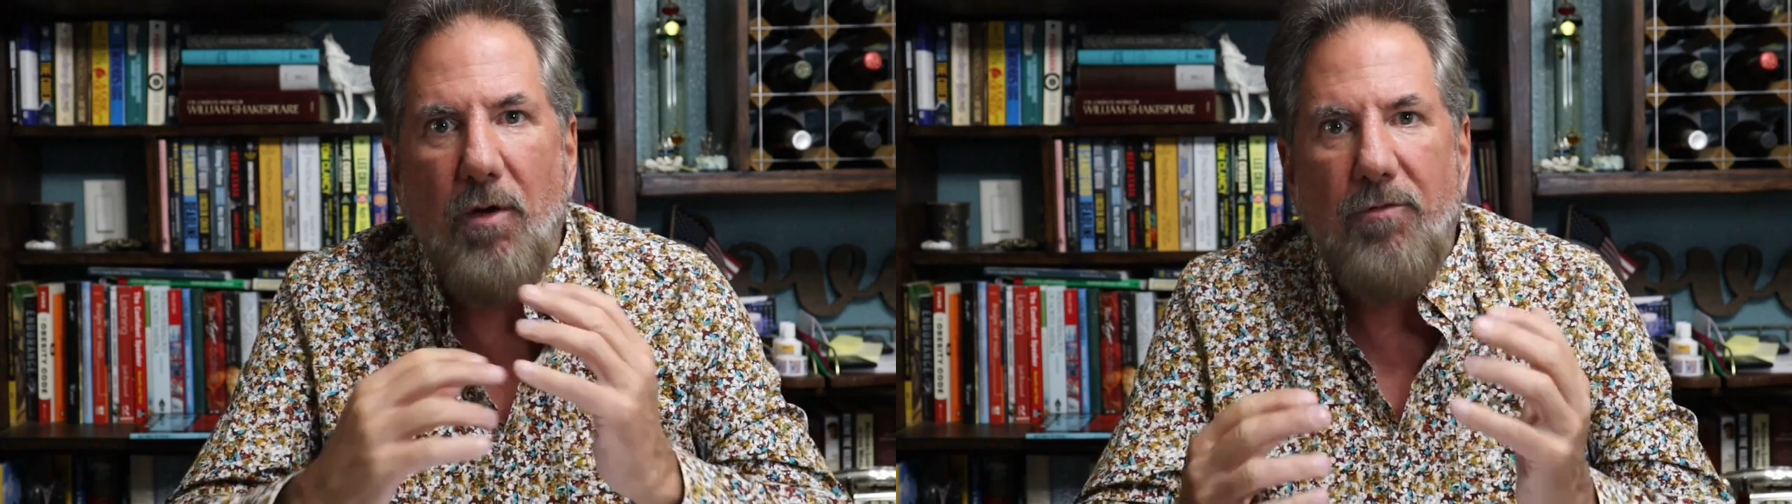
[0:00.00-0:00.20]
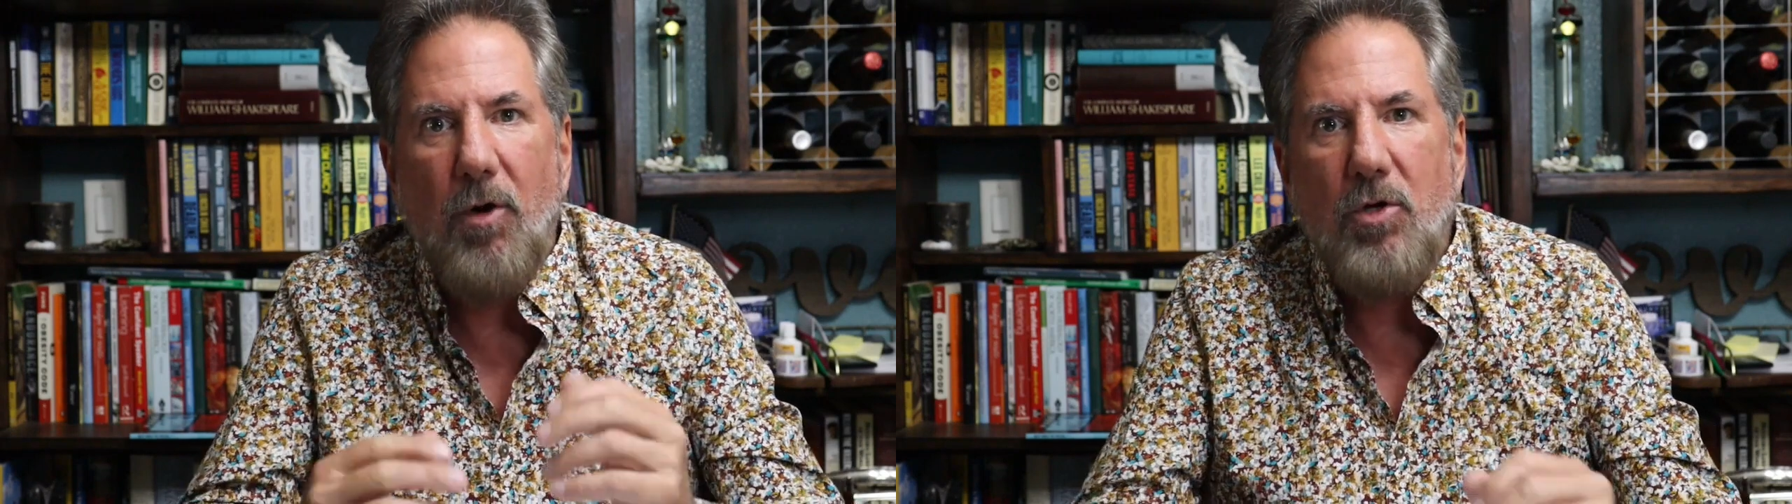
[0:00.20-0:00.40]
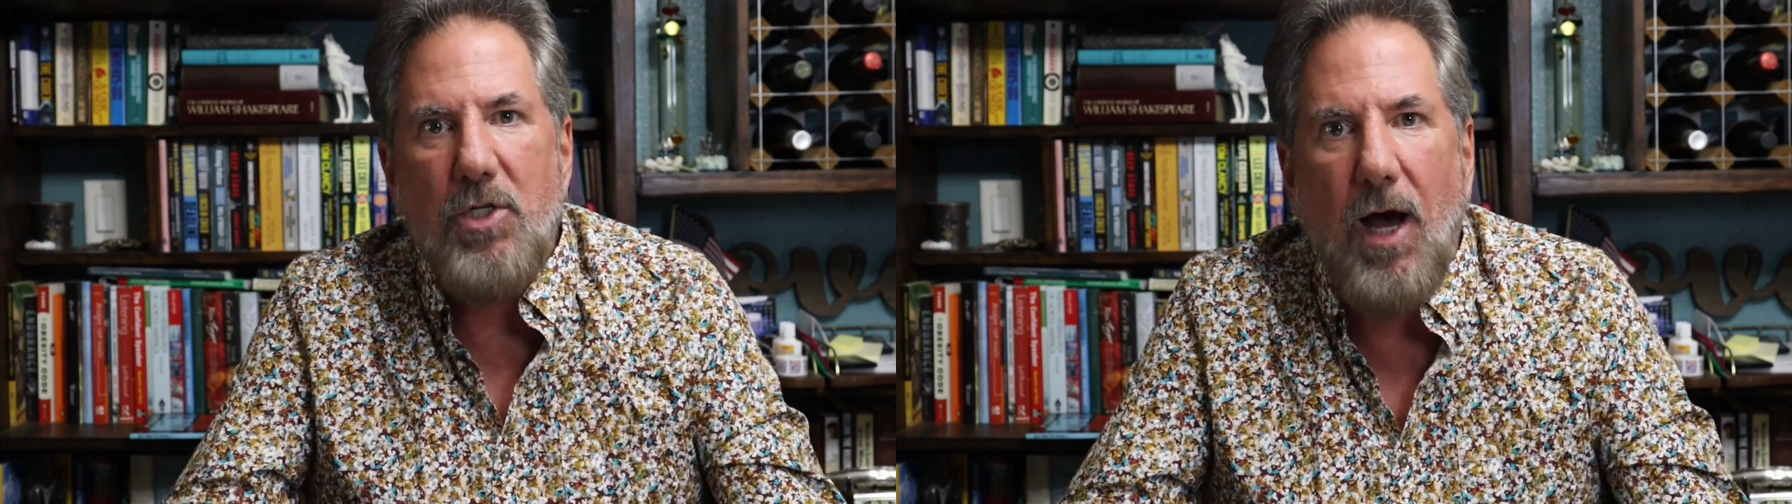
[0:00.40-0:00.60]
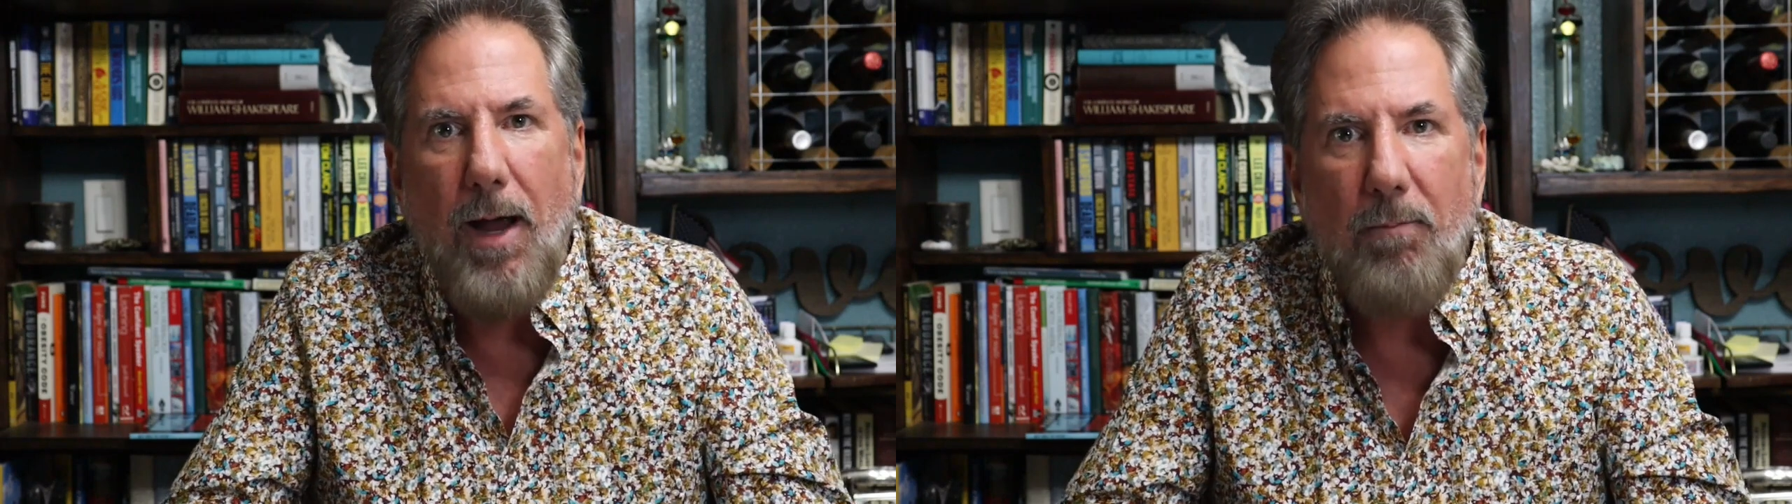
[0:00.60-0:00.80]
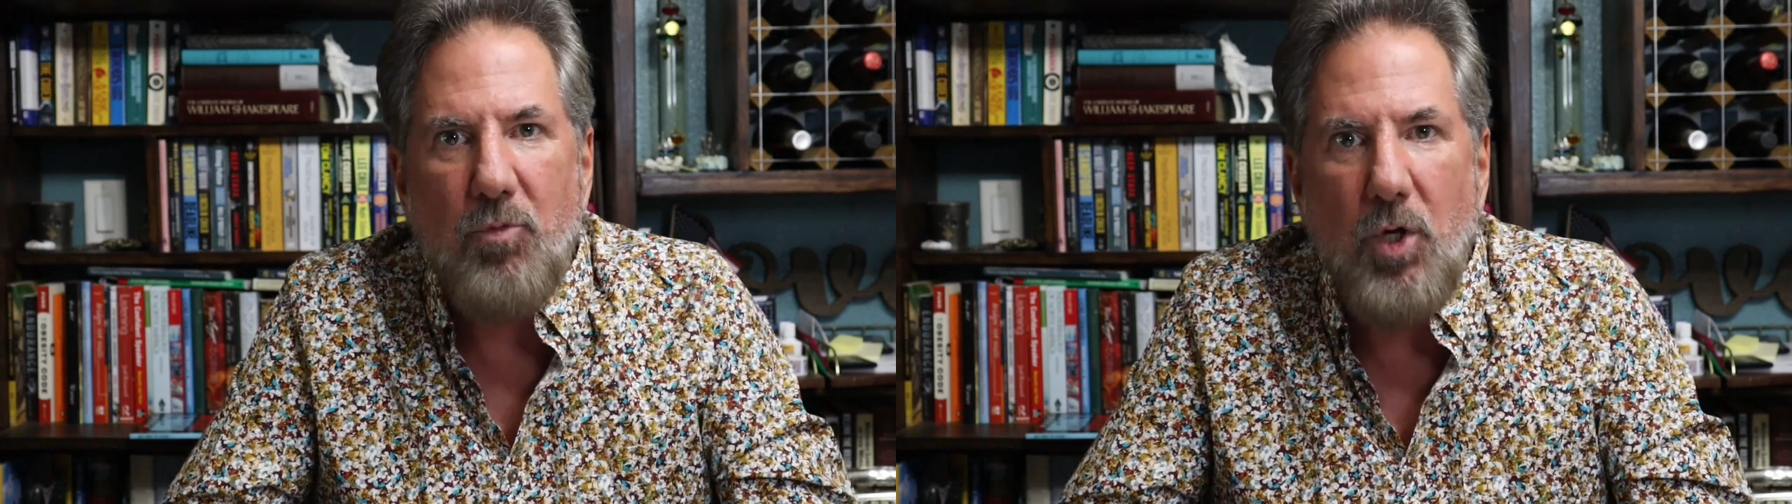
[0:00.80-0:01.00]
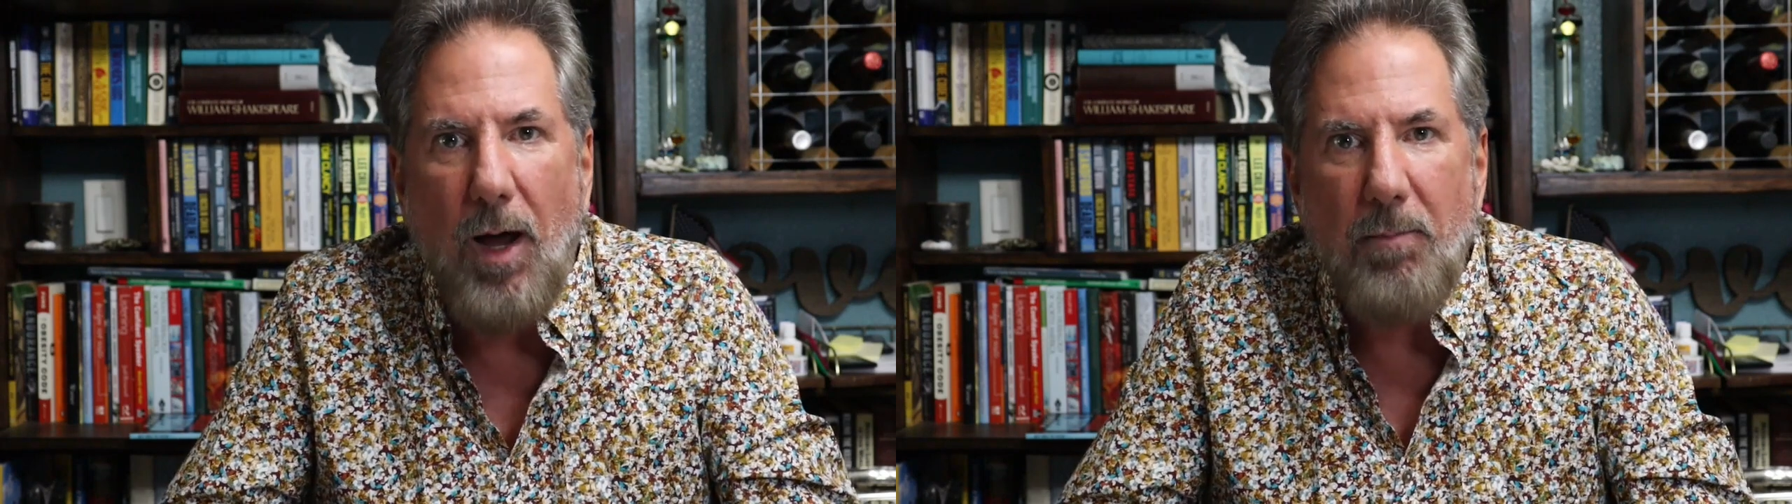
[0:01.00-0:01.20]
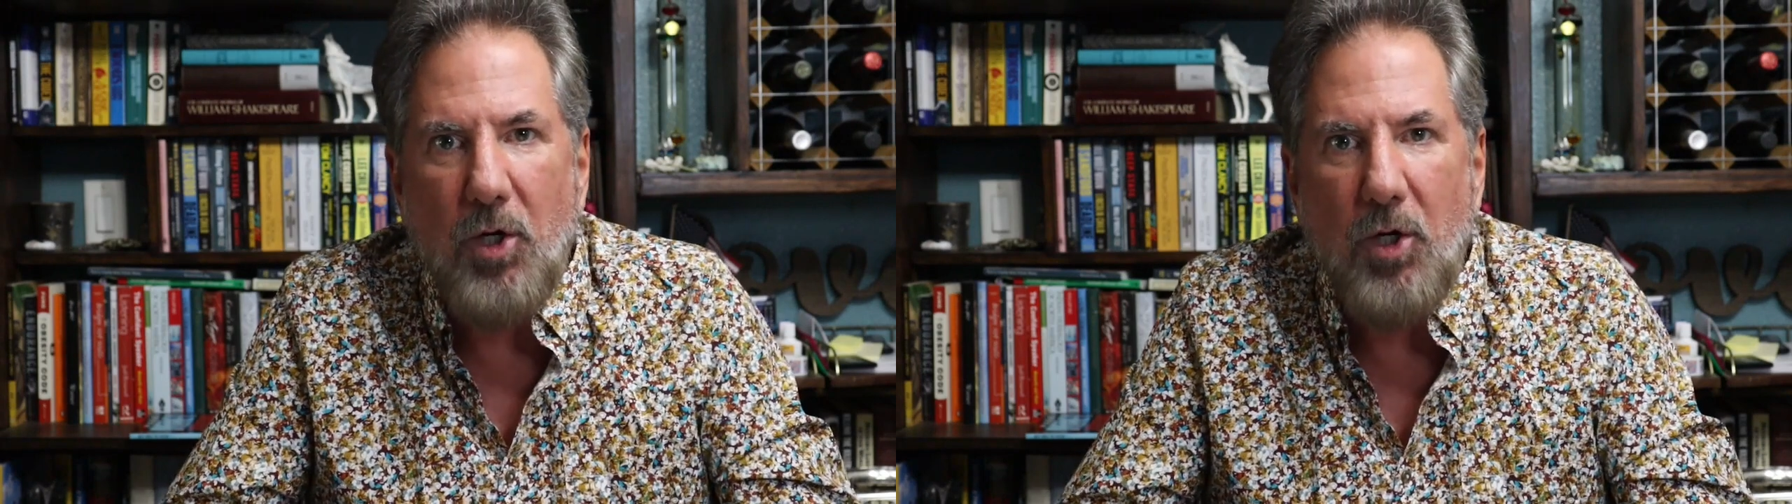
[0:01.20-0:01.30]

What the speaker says: at first I'm